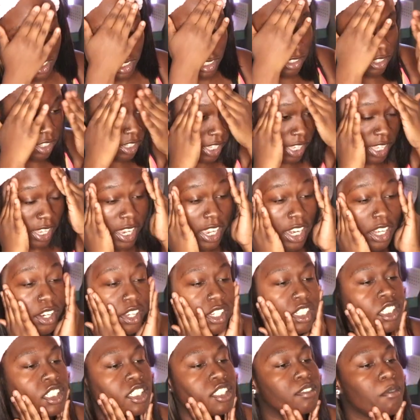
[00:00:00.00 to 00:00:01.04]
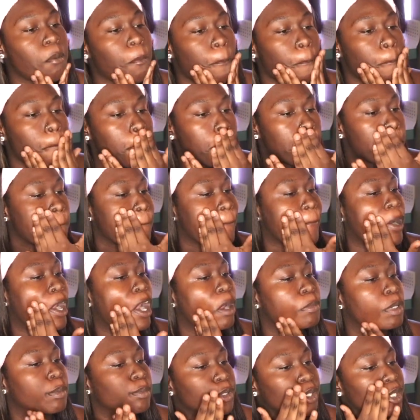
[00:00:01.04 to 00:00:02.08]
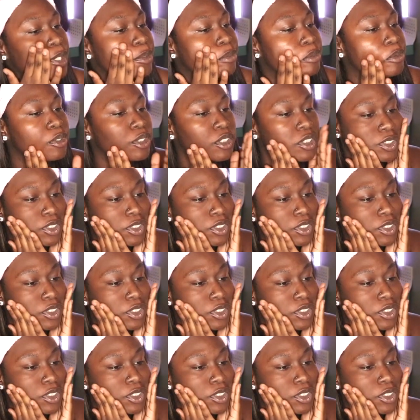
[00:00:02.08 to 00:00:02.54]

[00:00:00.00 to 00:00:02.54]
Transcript: the day I got darker, I remember it.